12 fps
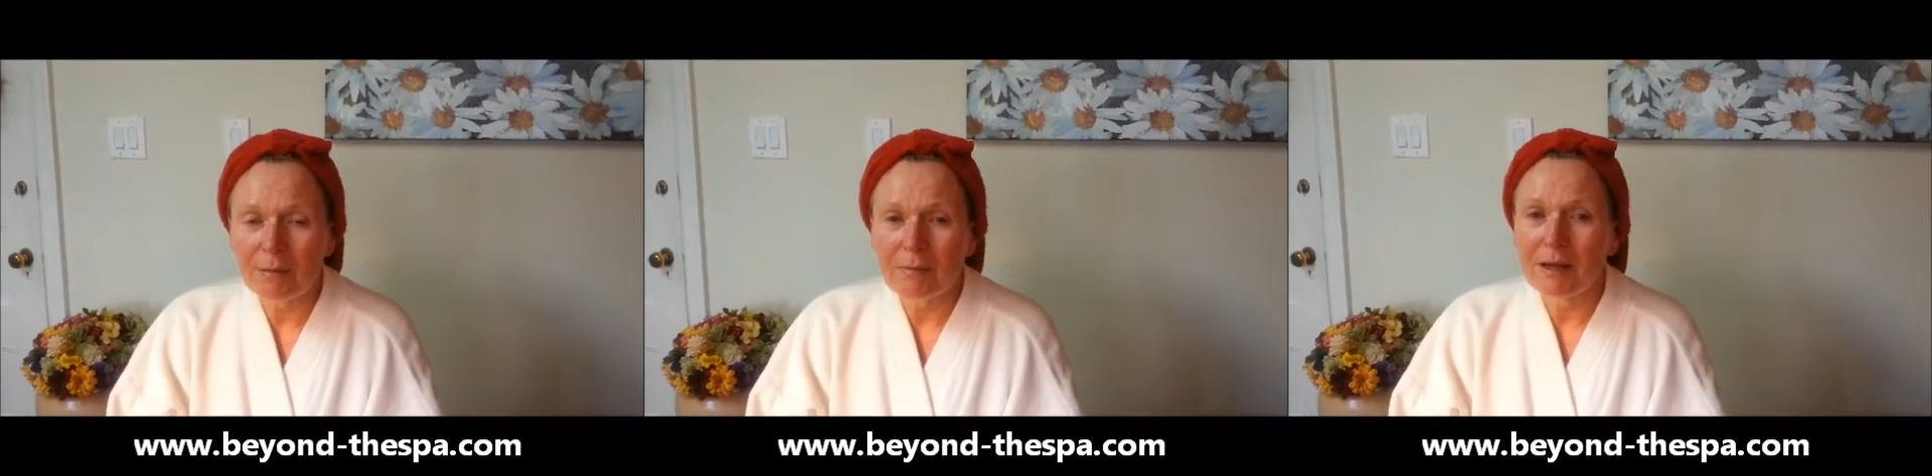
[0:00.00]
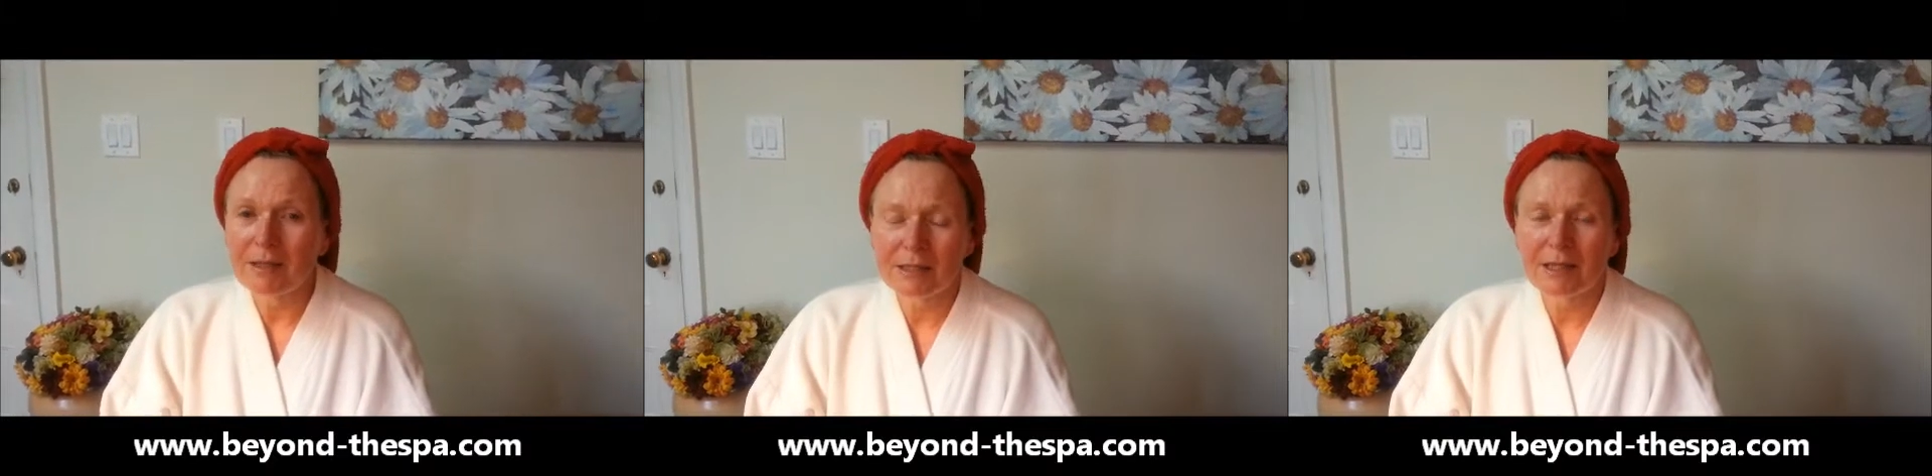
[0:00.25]
and
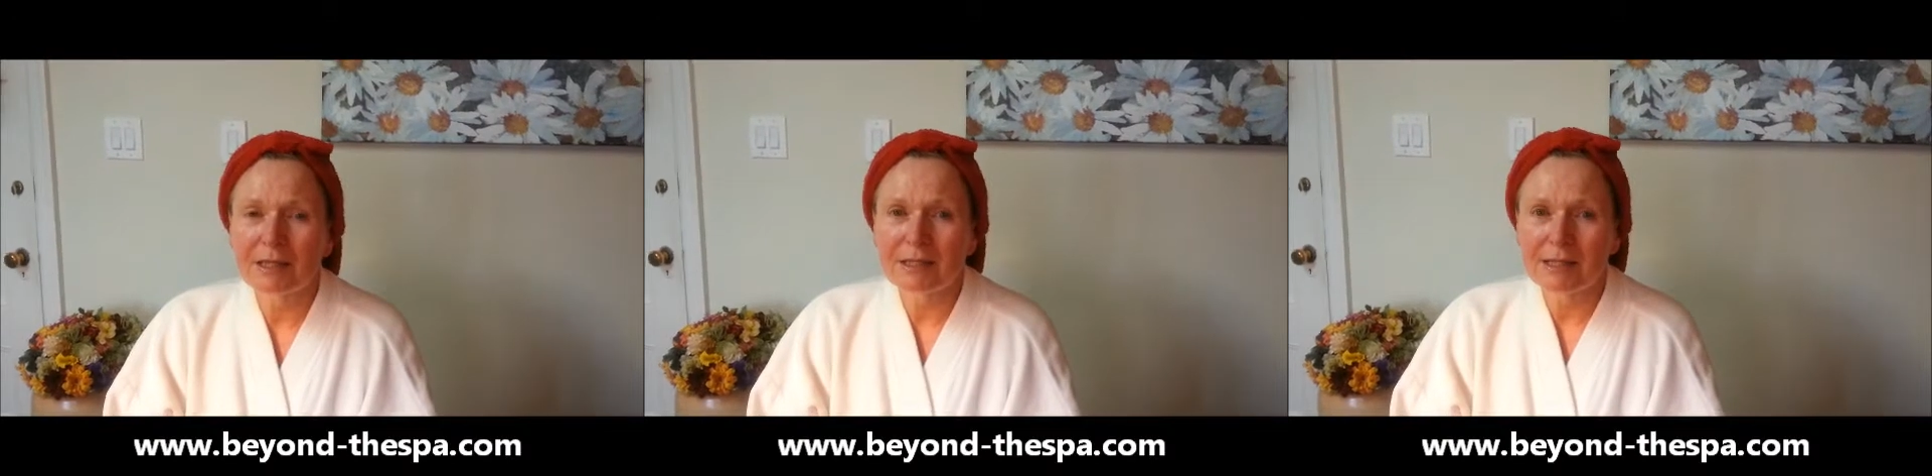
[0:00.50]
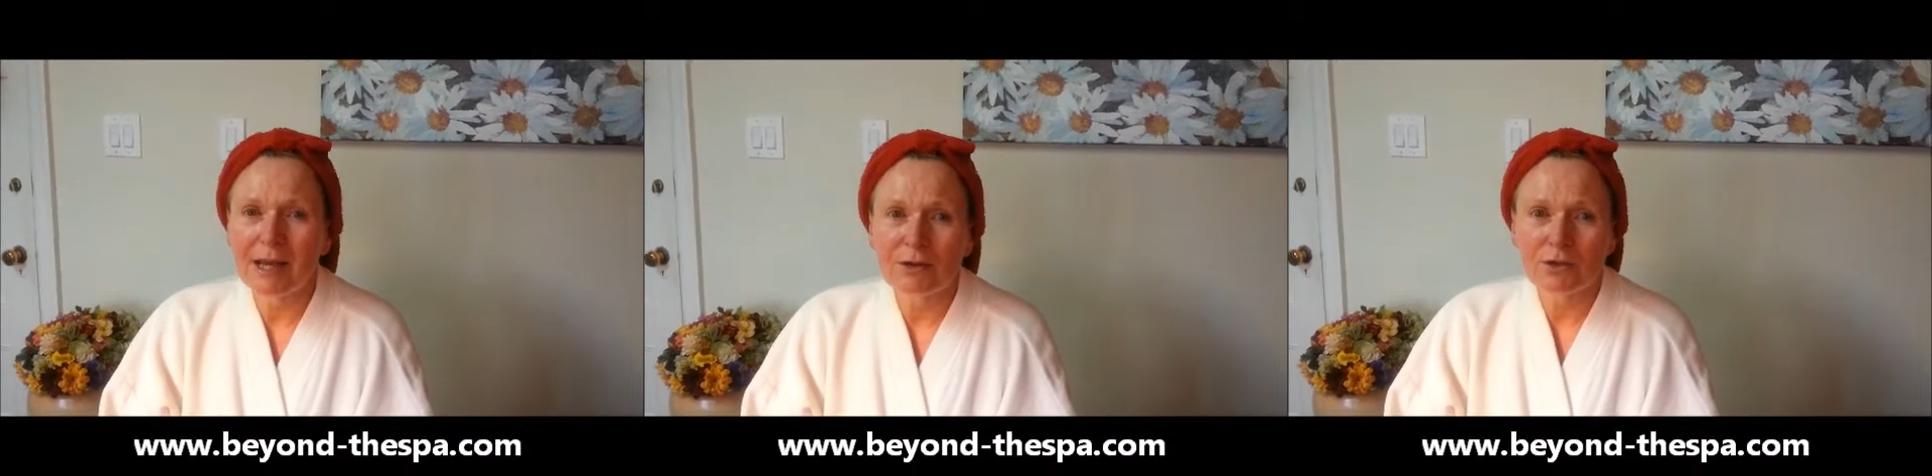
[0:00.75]
my skin
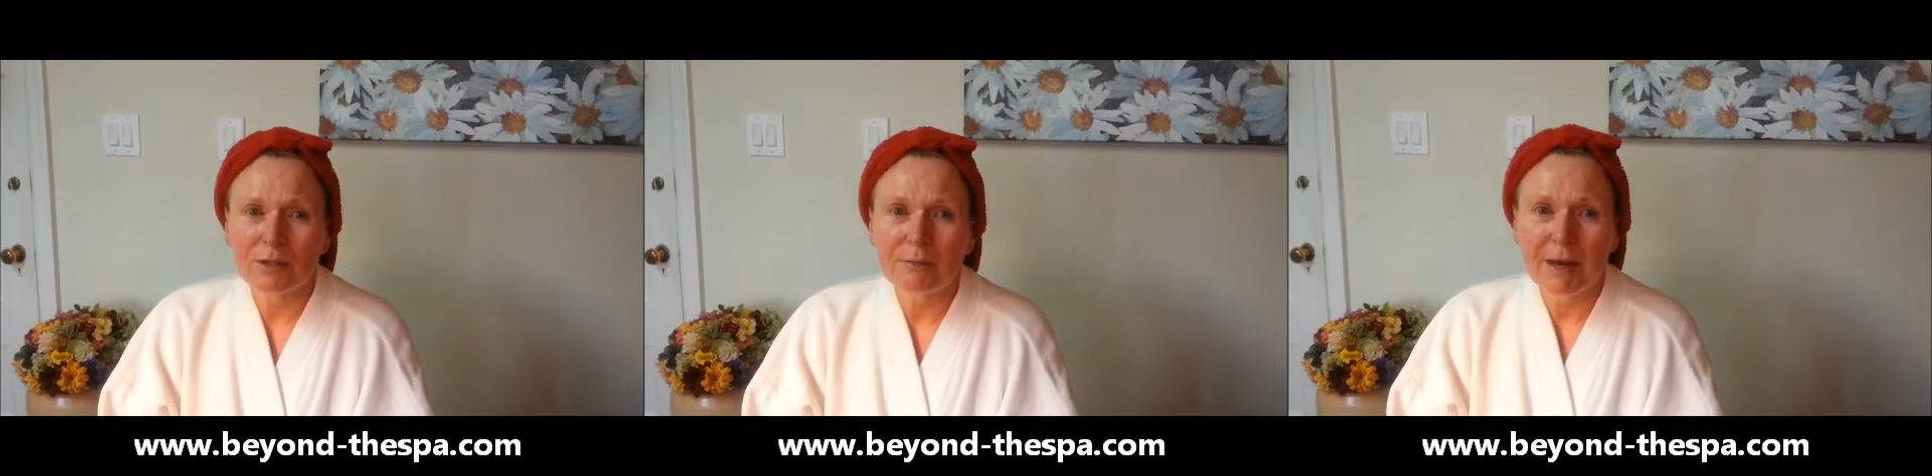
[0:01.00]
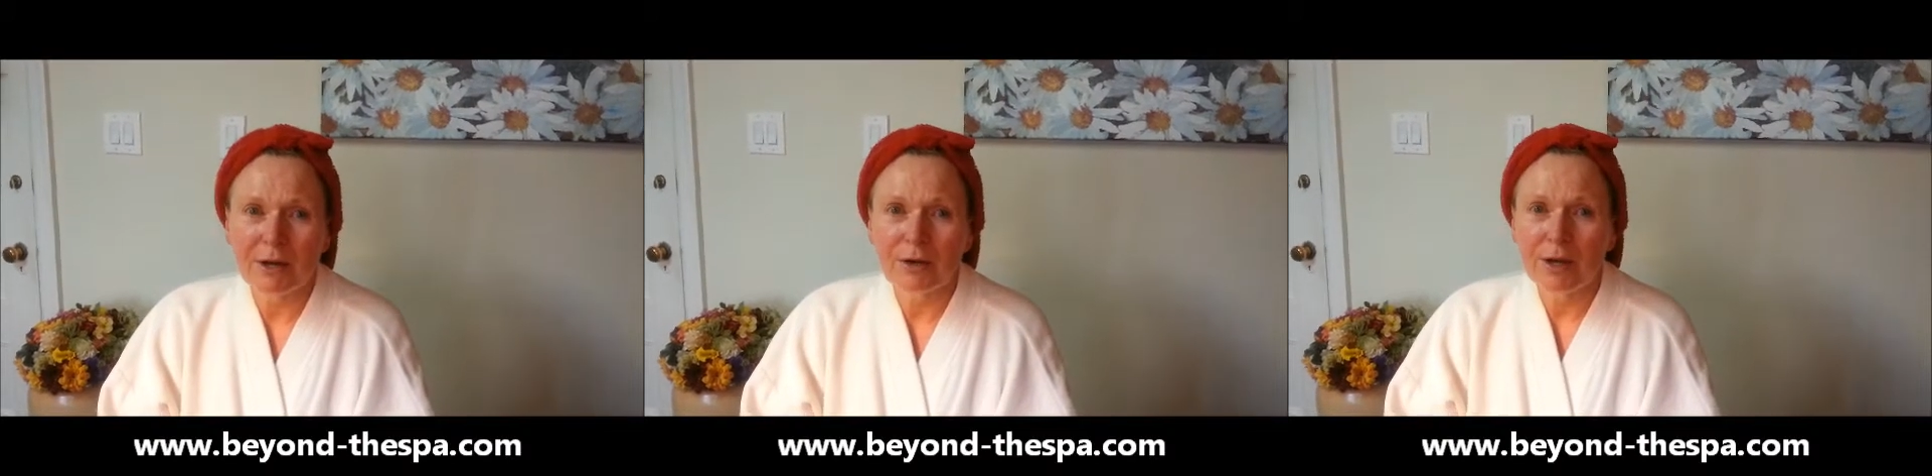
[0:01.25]
is actually
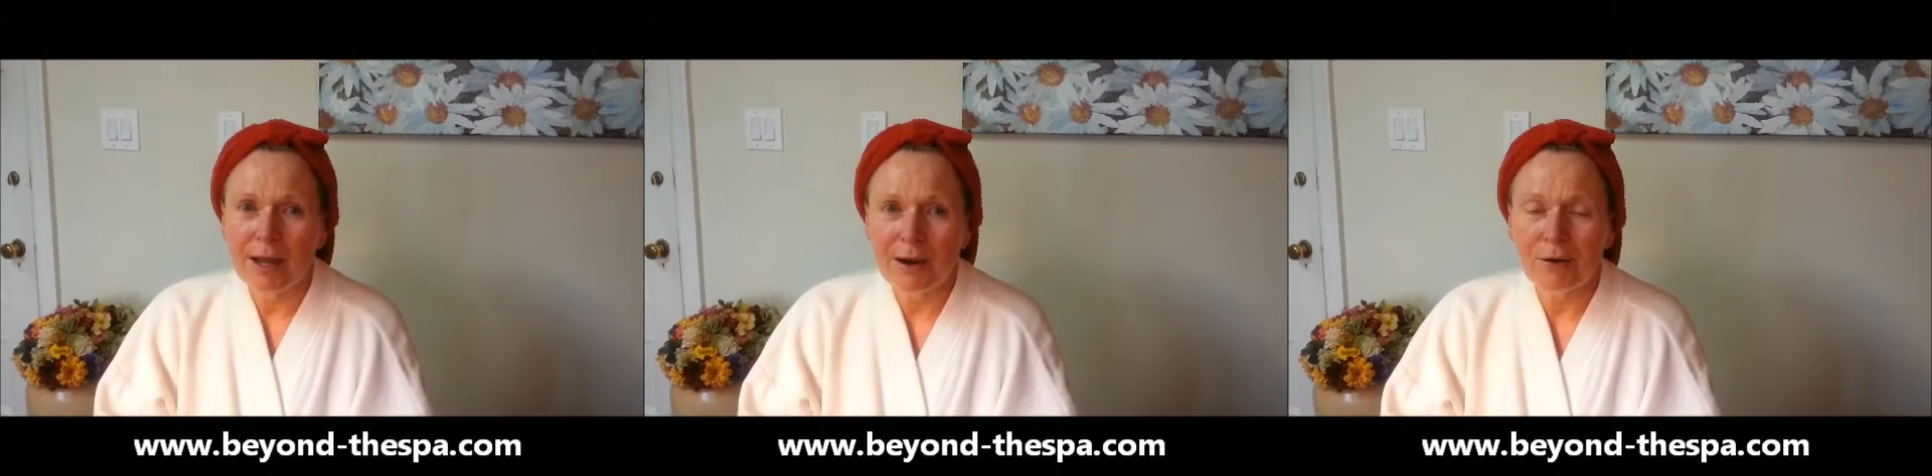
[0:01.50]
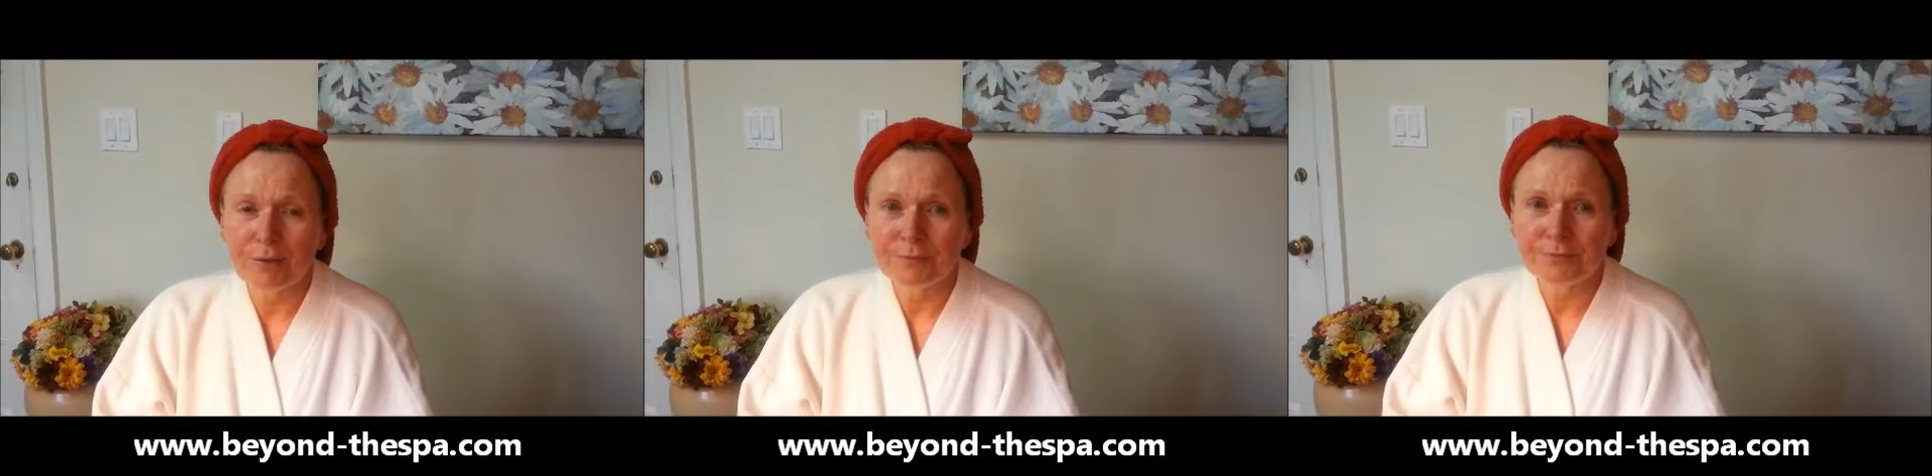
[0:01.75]
better now.